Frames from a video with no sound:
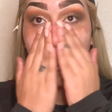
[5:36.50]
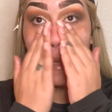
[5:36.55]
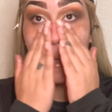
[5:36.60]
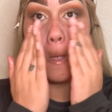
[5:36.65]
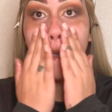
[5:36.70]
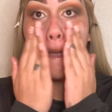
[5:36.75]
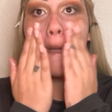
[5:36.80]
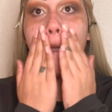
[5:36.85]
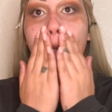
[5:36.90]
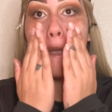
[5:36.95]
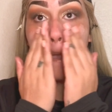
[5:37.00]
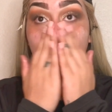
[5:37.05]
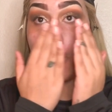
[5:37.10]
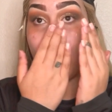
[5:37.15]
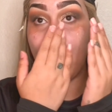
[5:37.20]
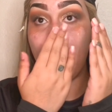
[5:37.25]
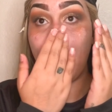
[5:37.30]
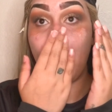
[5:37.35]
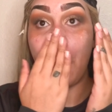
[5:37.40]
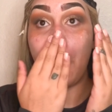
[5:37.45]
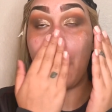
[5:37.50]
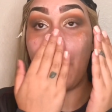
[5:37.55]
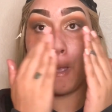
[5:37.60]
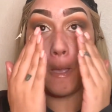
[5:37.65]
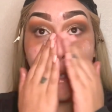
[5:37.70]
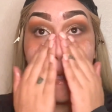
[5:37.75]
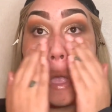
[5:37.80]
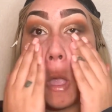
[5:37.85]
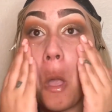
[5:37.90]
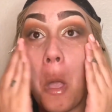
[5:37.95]
That way we can really
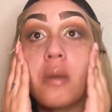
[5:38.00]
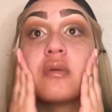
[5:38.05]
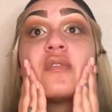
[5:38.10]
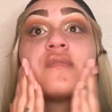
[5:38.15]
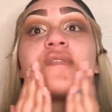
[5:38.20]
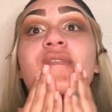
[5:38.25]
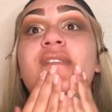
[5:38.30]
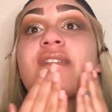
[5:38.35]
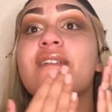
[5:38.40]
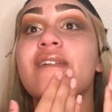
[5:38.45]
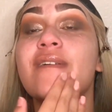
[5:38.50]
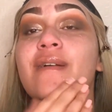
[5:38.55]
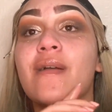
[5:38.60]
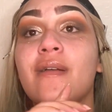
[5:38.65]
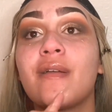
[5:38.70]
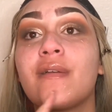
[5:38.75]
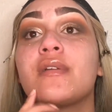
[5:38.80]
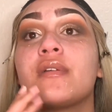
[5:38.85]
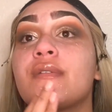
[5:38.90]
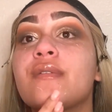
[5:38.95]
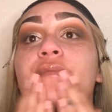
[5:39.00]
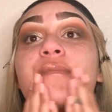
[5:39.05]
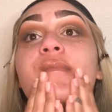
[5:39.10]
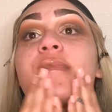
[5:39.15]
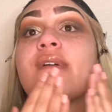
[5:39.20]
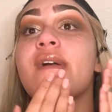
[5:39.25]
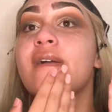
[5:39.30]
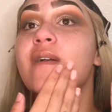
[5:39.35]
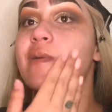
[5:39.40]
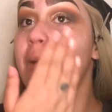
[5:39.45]
fill in the pores so we can have a
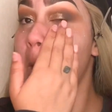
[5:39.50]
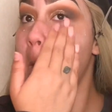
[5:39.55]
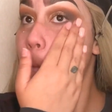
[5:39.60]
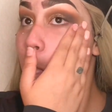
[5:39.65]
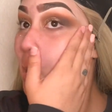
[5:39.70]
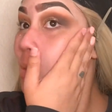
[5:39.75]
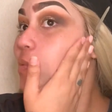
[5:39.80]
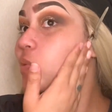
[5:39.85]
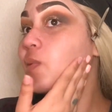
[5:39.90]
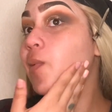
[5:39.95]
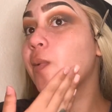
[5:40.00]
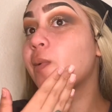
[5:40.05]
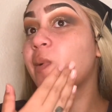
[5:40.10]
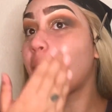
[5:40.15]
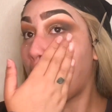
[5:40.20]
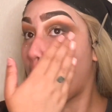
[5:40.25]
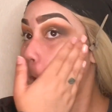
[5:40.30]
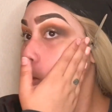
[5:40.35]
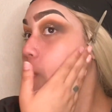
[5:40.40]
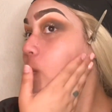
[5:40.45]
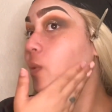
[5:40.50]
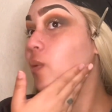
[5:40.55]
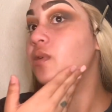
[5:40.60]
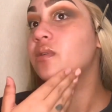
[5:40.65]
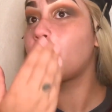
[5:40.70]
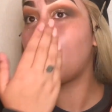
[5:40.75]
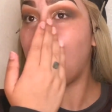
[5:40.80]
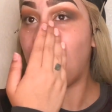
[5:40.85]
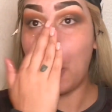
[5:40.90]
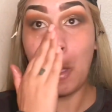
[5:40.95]
soft,
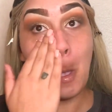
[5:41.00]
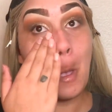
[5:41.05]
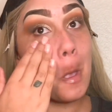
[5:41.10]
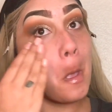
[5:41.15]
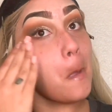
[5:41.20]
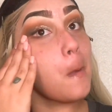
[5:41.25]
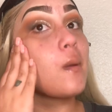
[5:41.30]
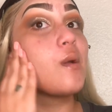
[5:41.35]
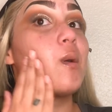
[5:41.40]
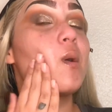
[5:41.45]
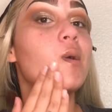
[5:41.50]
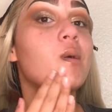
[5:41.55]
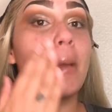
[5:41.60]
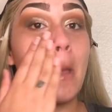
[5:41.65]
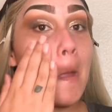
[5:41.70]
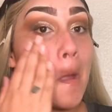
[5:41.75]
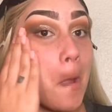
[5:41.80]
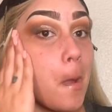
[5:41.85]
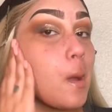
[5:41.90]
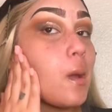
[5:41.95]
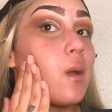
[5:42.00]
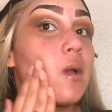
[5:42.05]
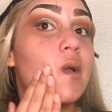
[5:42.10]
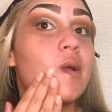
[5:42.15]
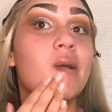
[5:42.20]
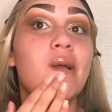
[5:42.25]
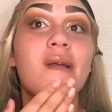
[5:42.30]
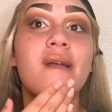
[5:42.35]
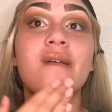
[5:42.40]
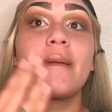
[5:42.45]
filtered look for our
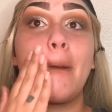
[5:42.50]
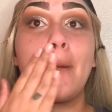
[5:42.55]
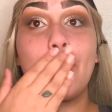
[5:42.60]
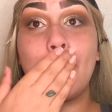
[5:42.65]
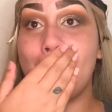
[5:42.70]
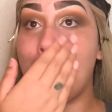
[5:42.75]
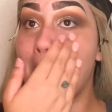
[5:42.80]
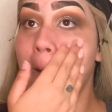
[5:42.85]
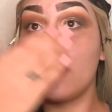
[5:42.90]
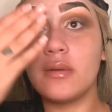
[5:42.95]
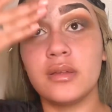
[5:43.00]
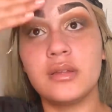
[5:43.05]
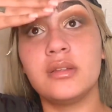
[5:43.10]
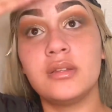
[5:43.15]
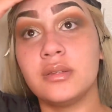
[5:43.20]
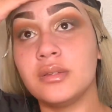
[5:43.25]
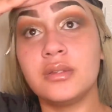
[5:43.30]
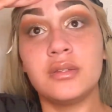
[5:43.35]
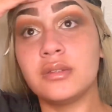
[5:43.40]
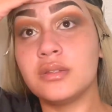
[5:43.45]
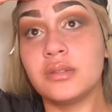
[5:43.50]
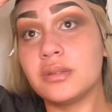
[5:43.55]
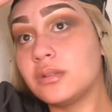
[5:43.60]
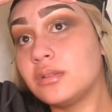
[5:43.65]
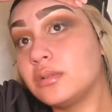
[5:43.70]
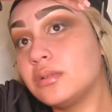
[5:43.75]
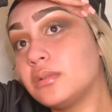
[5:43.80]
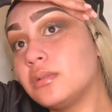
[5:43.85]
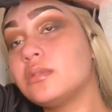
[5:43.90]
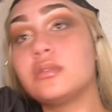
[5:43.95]
foundation. And we're just going to blend and blend,
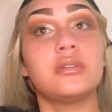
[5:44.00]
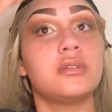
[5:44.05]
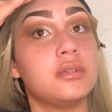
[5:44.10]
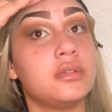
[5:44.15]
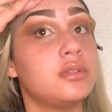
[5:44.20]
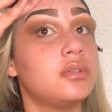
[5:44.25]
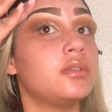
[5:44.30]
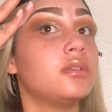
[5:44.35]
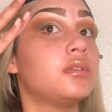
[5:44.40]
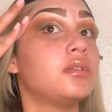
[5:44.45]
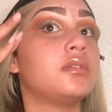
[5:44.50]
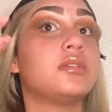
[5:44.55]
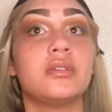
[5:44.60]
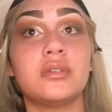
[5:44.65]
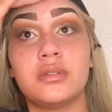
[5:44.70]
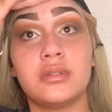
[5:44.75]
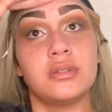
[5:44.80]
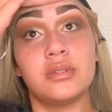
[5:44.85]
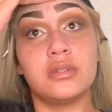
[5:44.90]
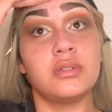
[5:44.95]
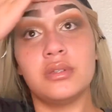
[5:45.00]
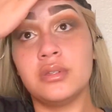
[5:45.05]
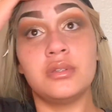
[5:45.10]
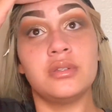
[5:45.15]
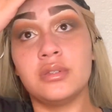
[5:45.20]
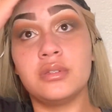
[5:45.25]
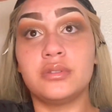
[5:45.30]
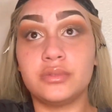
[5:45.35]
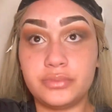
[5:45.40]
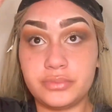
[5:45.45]
blend, blend. I like to pat it in
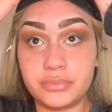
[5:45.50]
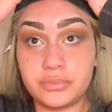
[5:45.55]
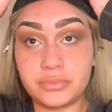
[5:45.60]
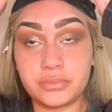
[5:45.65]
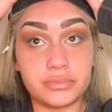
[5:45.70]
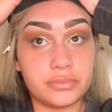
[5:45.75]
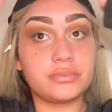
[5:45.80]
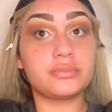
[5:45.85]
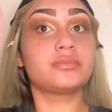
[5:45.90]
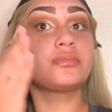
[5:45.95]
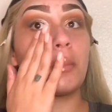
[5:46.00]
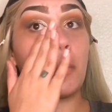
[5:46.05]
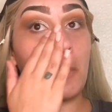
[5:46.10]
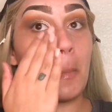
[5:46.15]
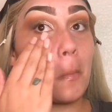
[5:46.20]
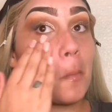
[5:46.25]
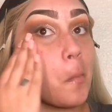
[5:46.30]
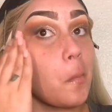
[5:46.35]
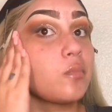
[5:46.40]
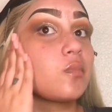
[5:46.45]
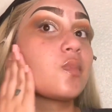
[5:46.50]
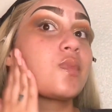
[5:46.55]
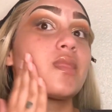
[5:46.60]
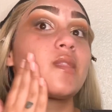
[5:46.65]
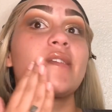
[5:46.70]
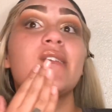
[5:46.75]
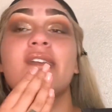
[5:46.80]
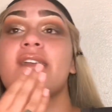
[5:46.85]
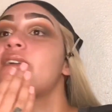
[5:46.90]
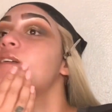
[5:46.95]
because it pats straight into my pores
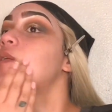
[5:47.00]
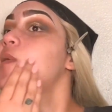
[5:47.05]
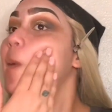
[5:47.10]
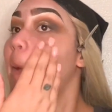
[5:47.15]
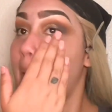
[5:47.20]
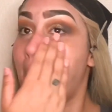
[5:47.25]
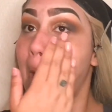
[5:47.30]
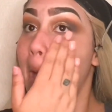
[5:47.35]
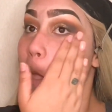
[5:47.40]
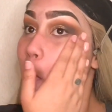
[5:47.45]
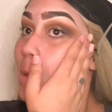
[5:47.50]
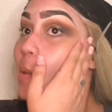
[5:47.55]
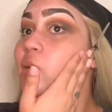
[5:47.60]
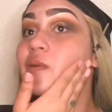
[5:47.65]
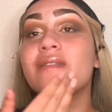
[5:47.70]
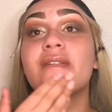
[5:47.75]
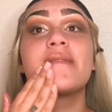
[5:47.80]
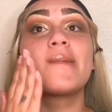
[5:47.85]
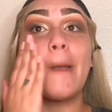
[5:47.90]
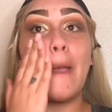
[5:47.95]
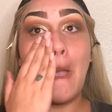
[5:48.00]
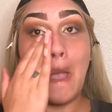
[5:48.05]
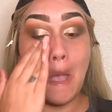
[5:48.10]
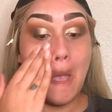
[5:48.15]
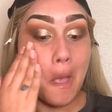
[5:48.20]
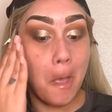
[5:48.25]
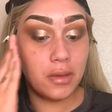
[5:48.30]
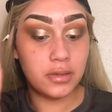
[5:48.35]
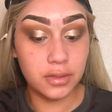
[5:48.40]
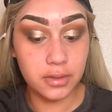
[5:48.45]
instead of rubbing it against my
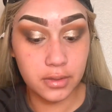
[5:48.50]
skin.